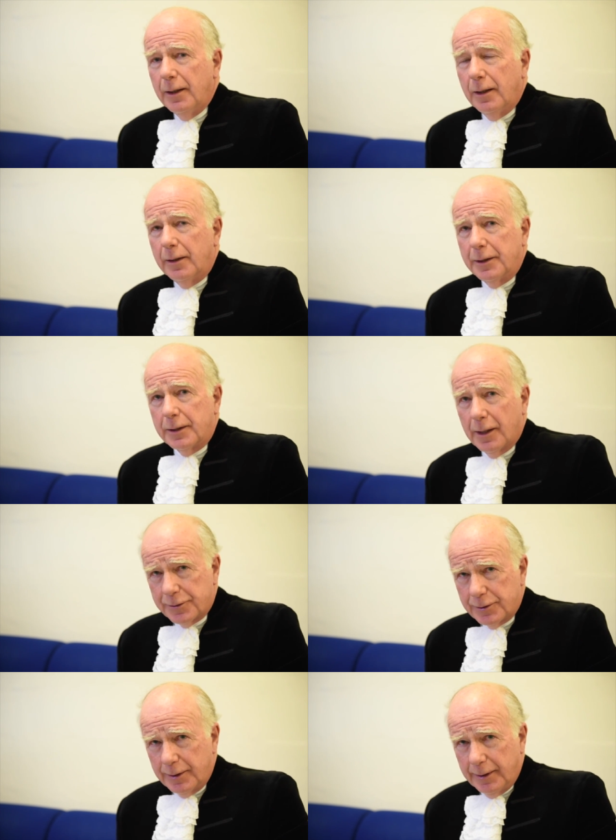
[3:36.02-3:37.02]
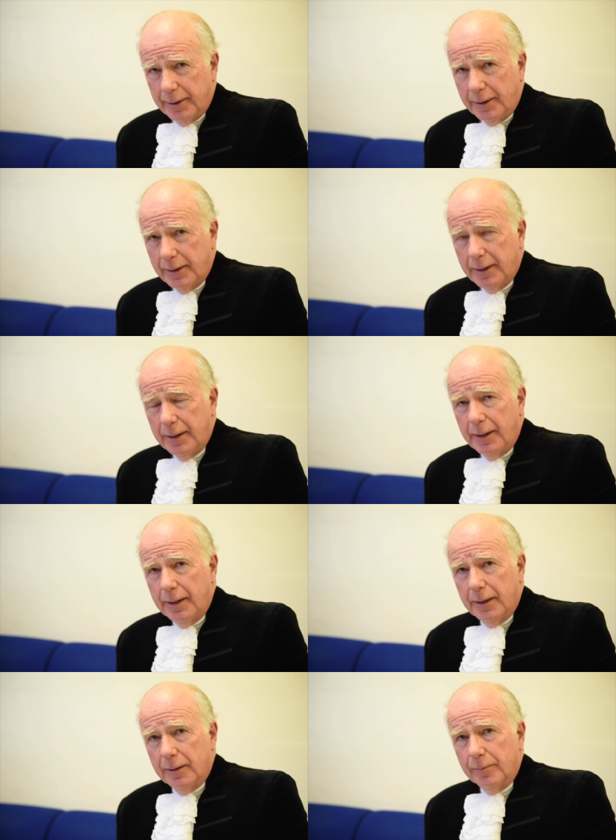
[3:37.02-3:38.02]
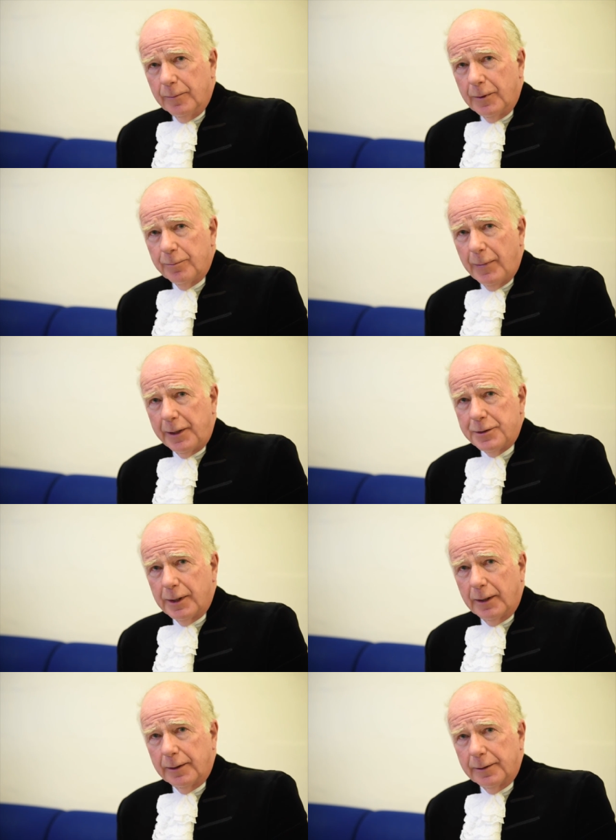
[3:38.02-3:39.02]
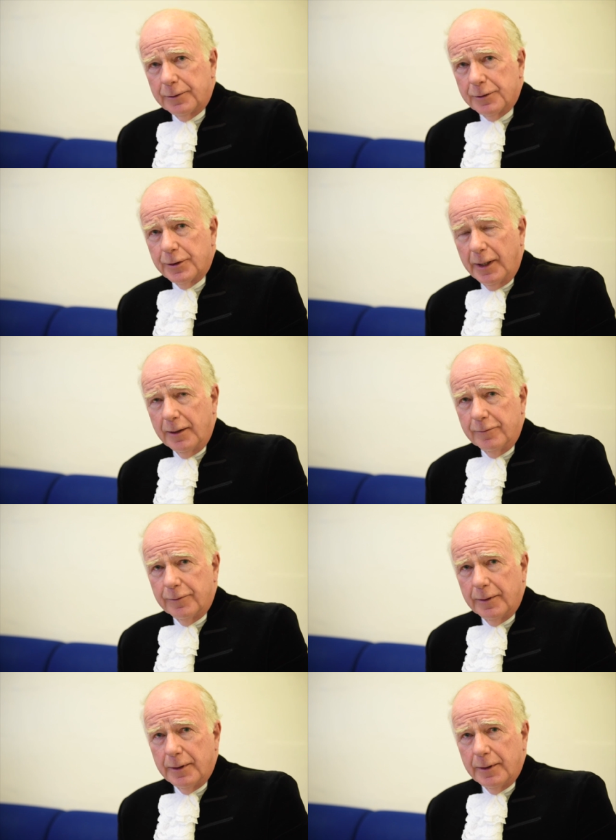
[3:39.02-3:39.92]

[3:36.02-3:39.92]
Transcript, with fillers: are in custody, um, managing to save